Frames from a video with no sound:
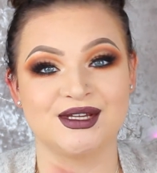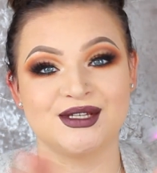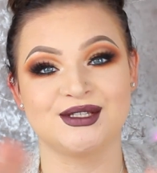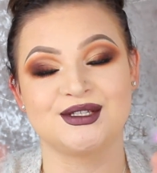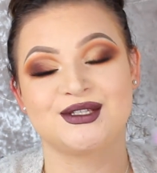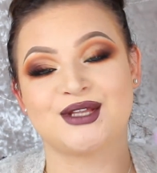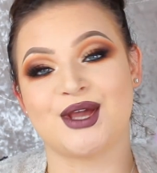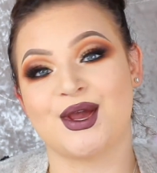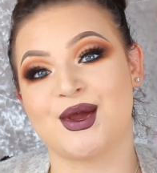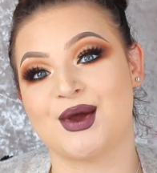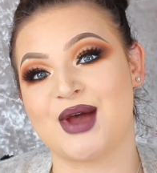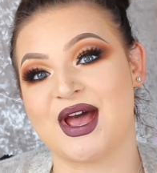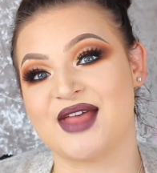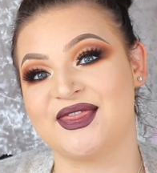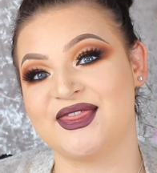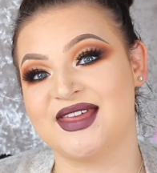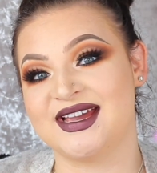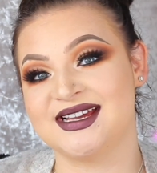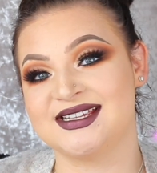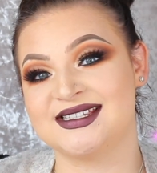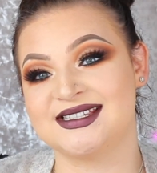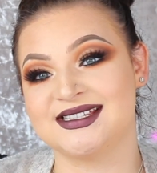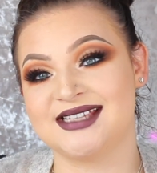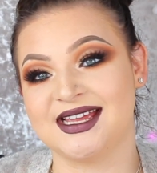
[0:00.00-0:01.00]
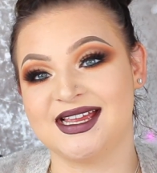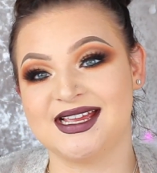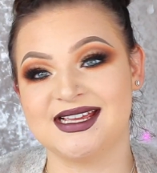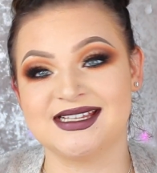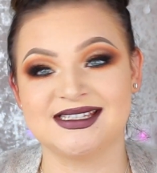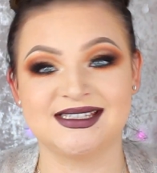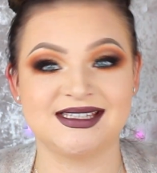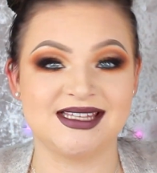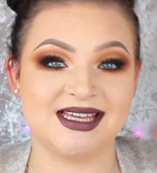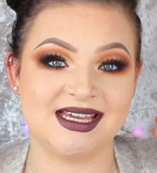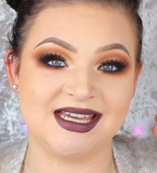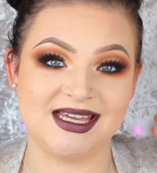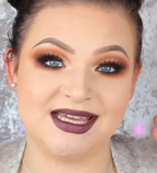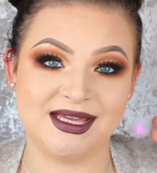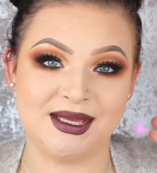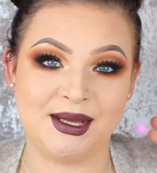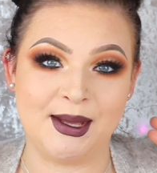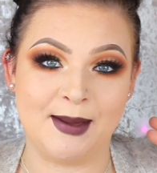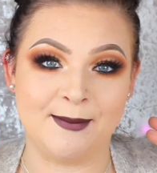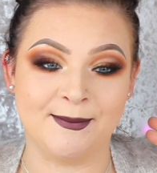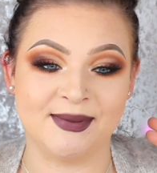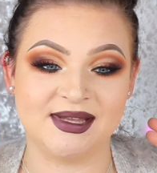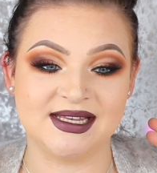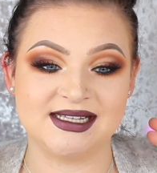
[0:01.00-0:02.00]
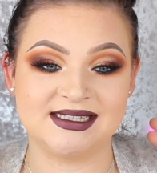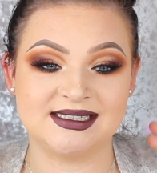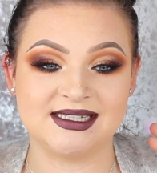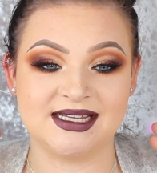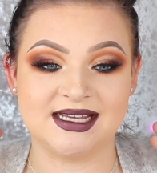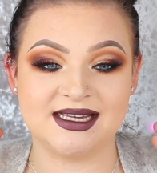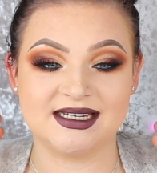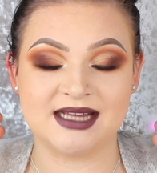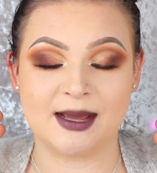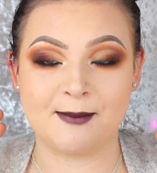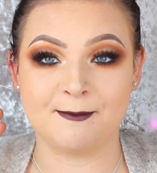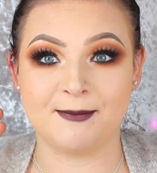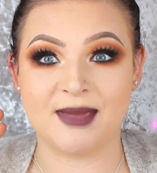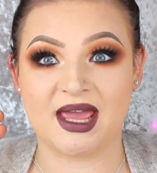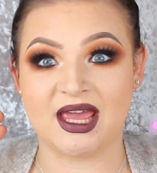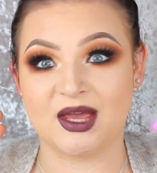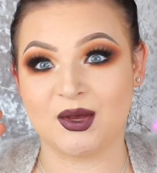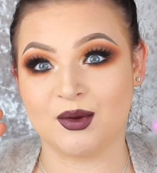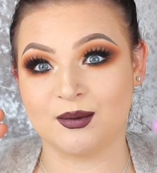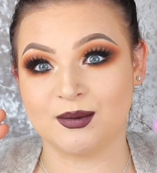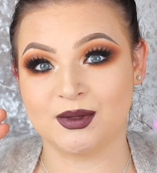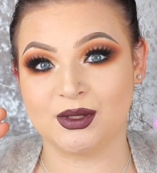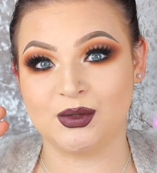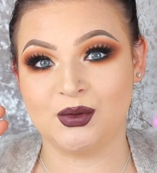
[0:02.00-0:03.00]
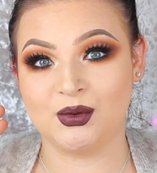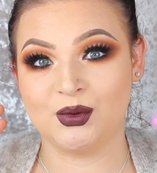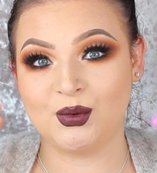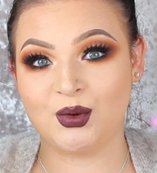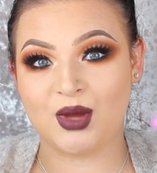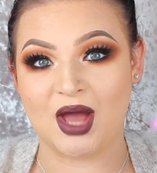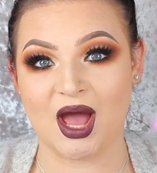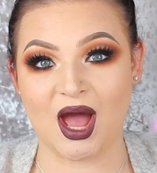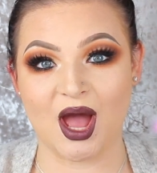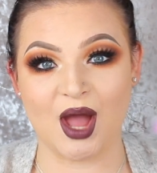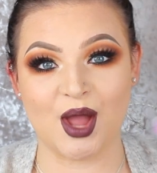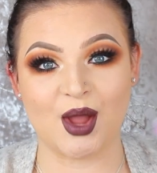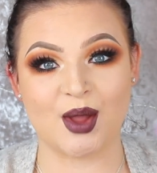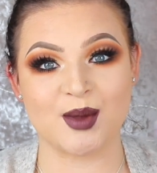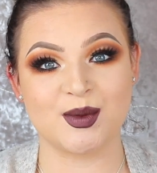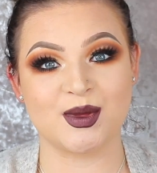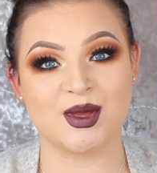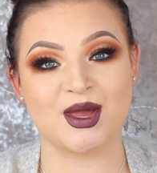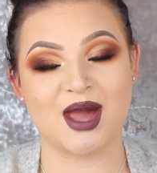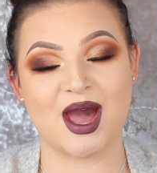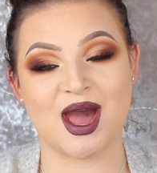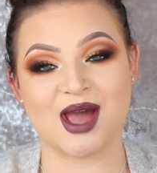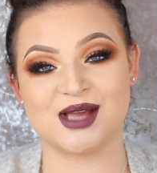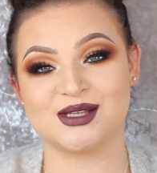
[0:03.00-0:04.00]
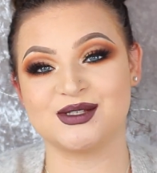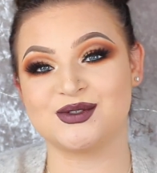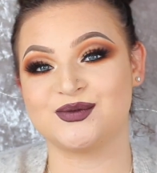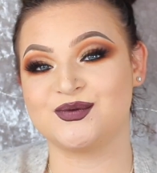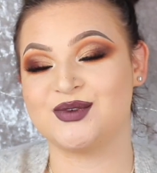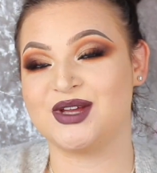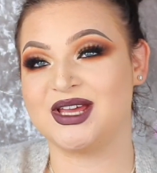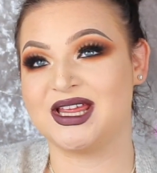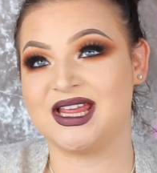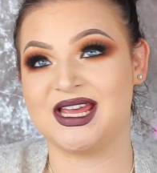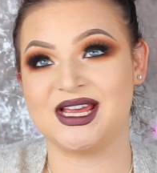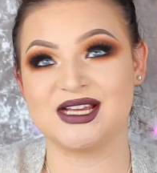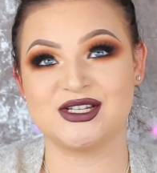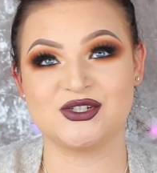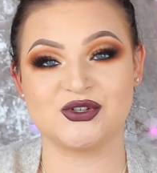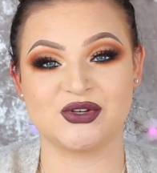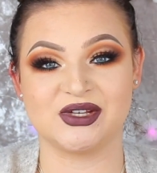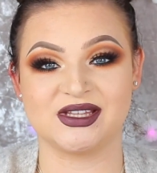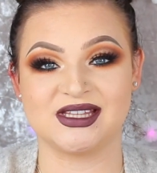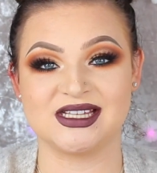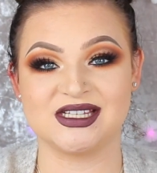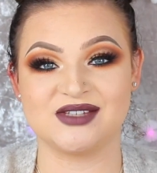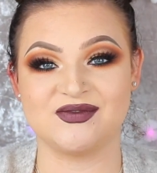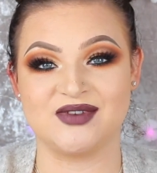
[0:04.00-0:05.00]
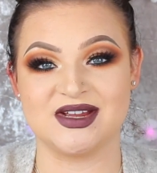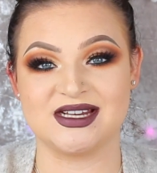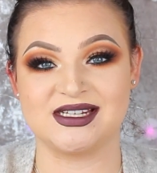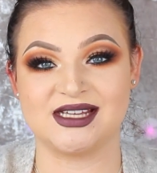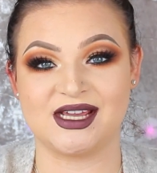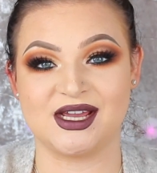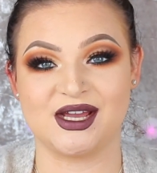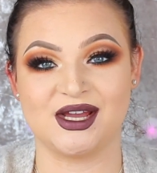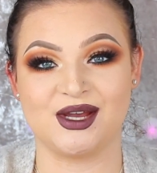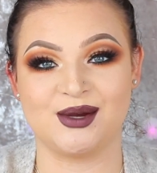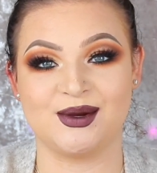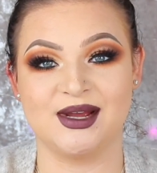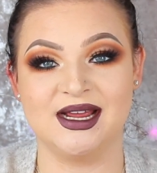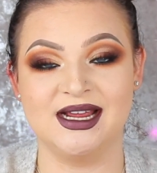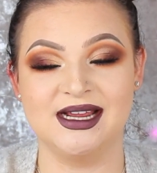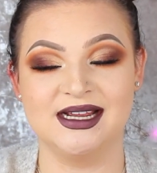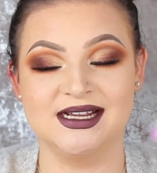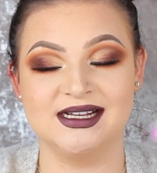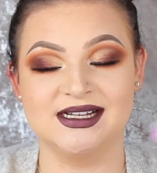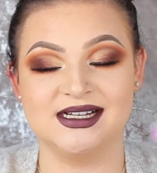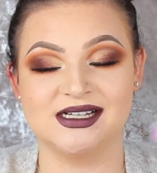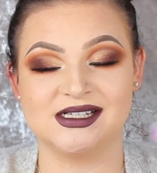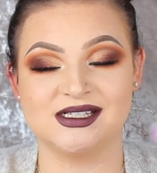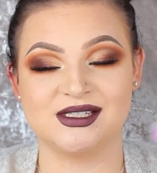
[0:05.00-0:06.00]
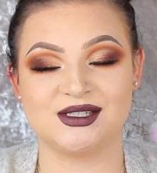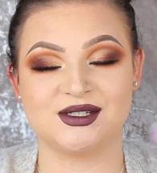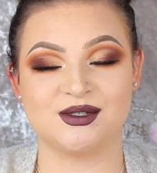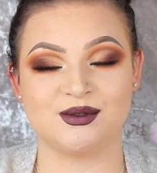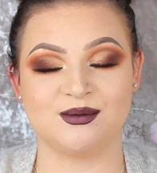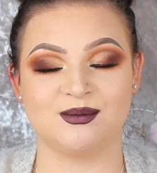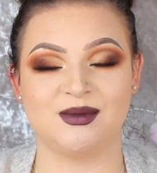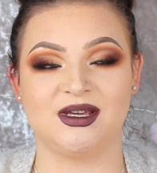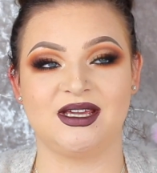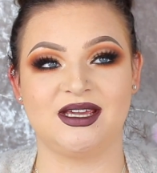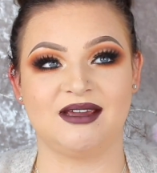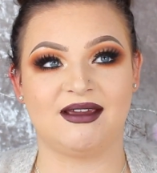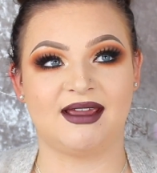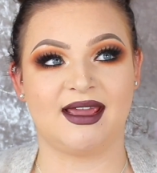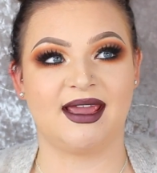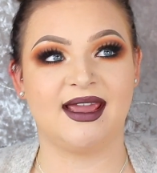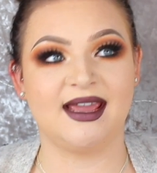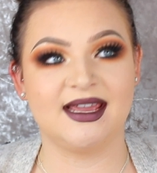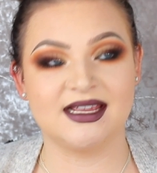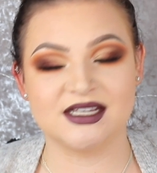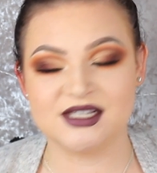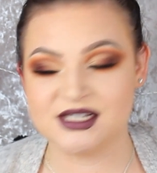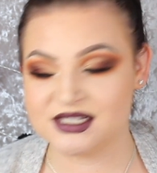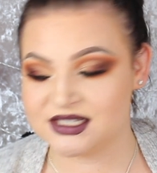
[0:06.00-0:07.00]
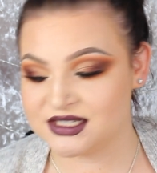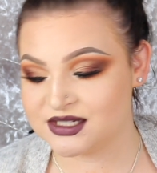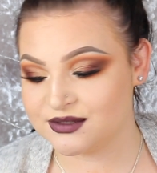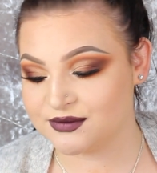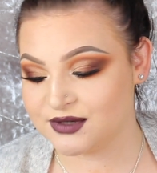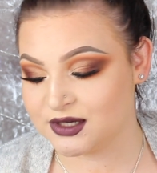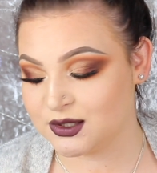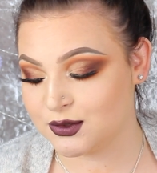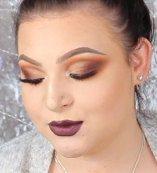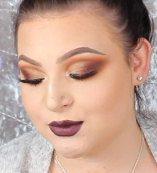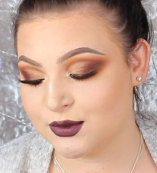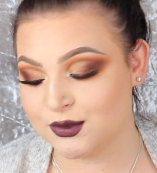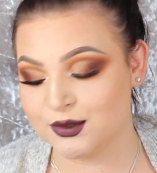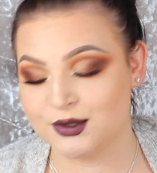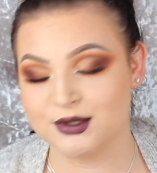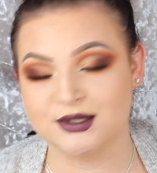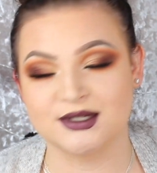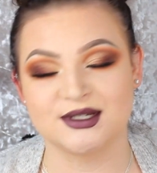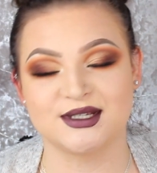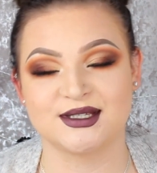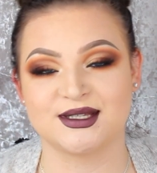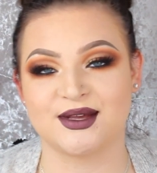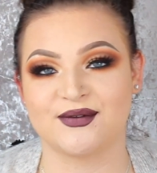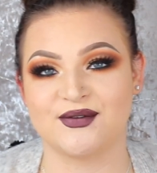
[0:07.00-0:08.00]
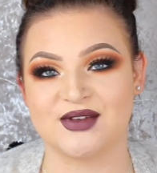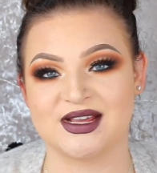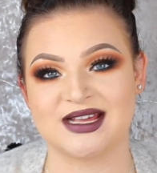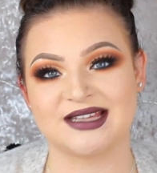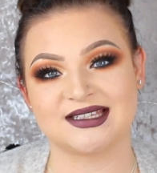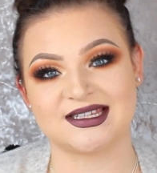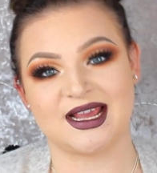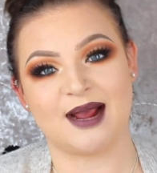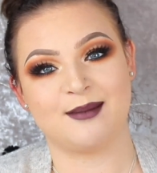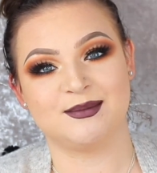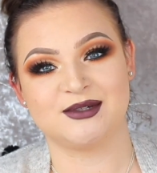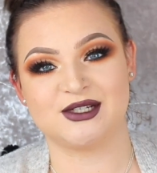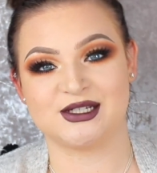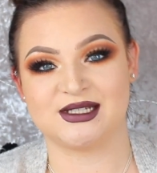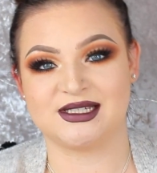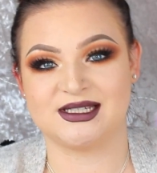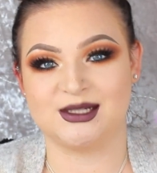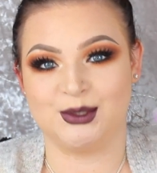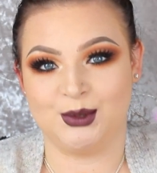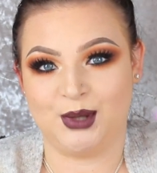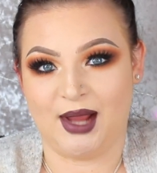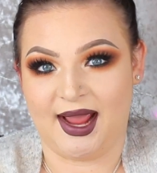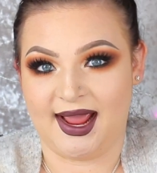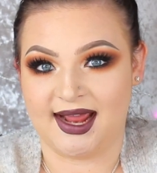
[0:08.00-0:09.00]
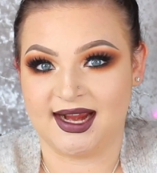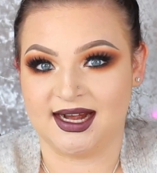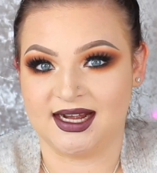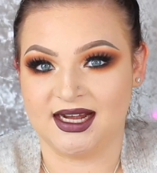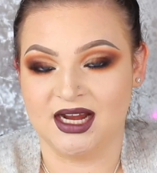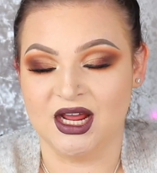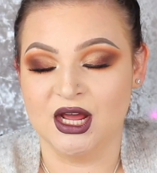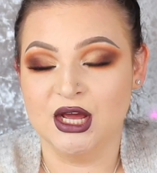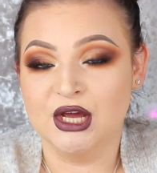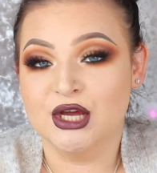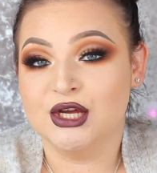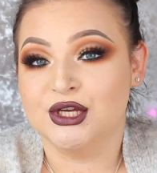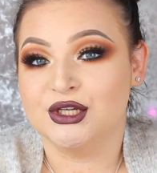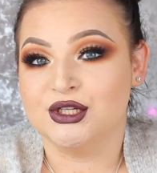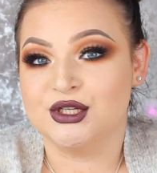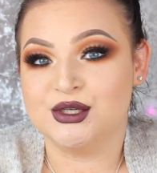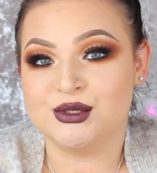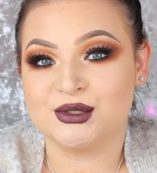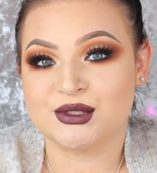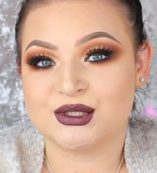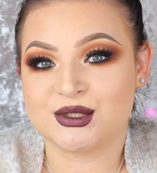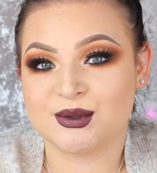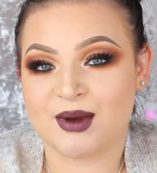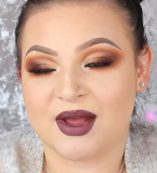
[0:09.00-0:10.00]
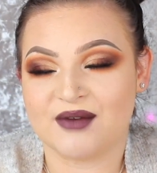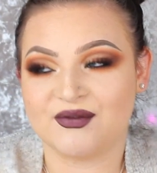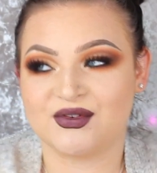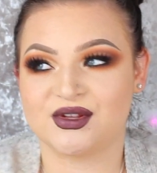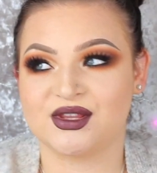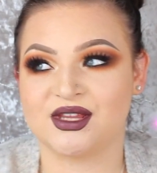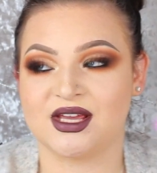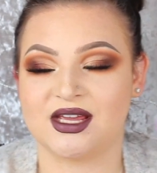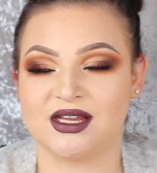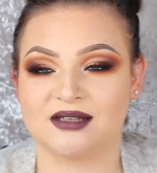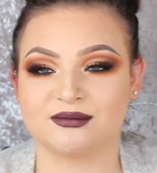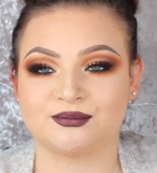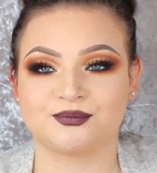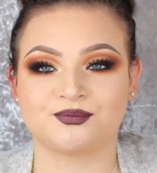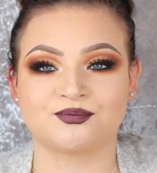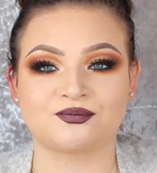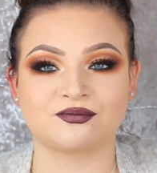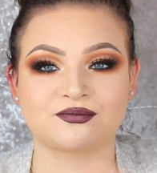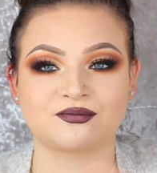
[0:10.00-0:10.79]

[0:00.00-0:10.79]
So this is the completed makeup look. I hope you guys really enjoyed this video. It took me ages to record because obviously I'm just still getting used to everything.